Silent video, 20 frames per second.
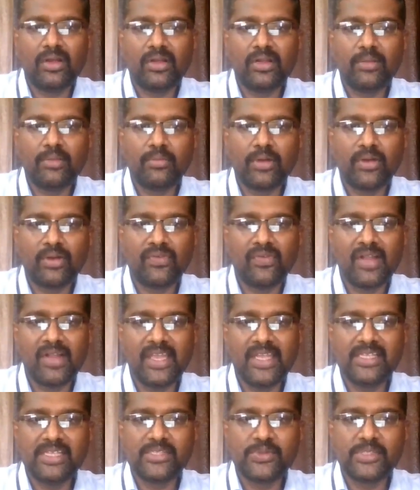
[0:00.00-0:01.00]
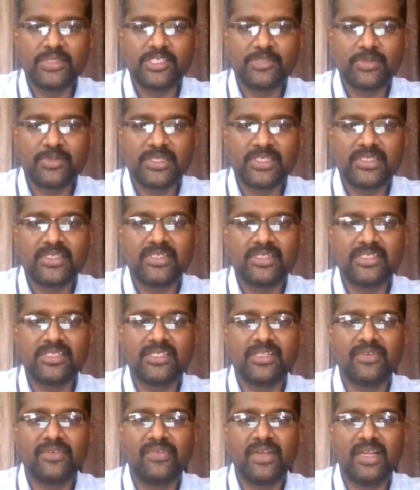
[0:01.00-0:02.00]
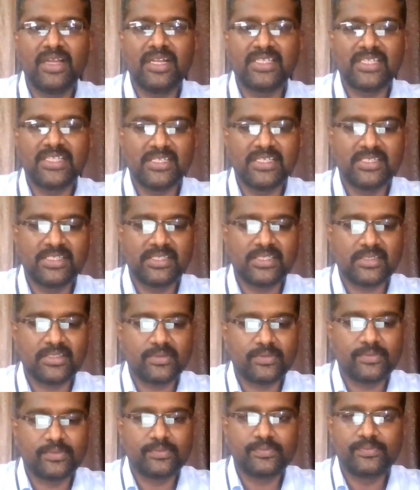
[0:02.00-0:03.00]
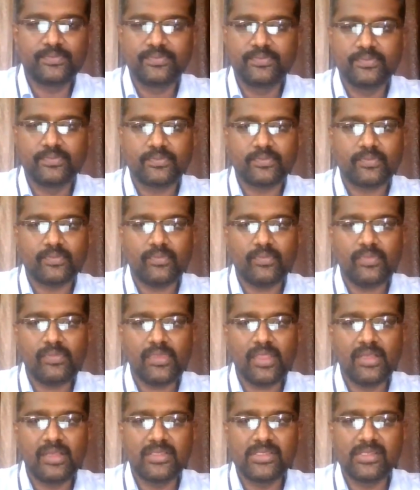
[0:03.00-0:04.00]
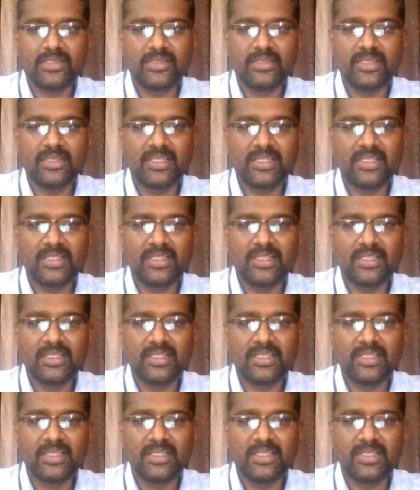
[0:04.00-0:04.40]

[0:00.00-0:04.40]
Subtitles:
number of lines which is present inside the file as a list. So